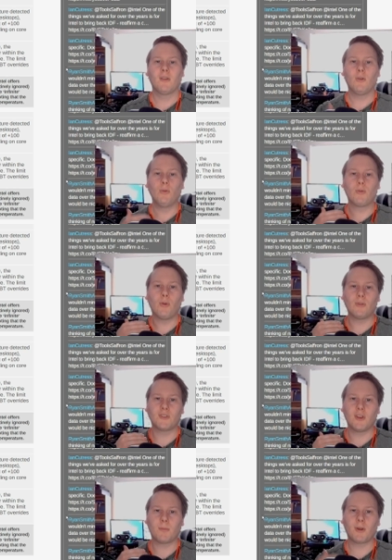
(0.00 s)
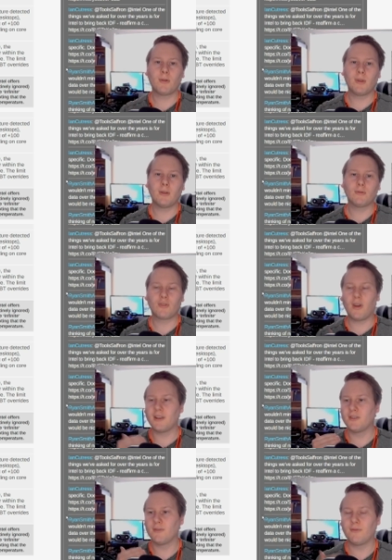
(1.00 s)
all core turbo, it will
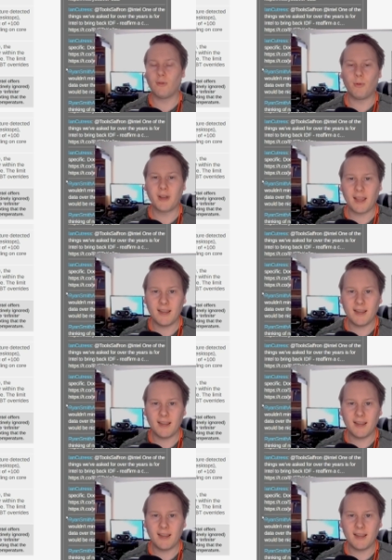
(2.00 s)
try to do four point